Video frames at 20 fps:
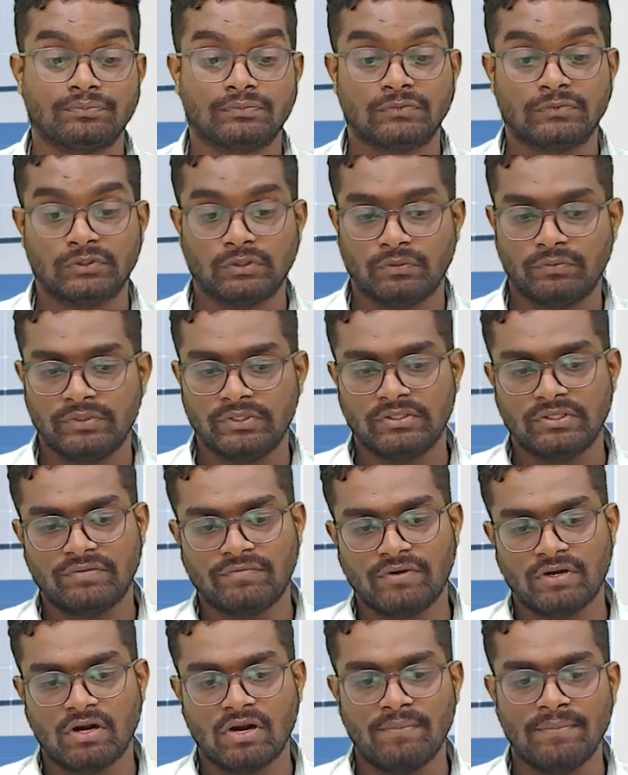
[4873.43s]
So we saw
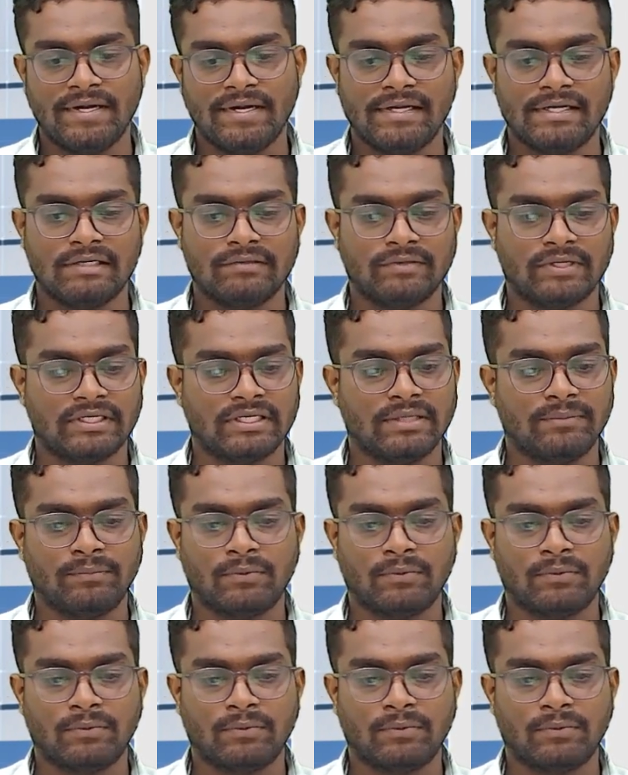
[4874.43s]
for raw material, work in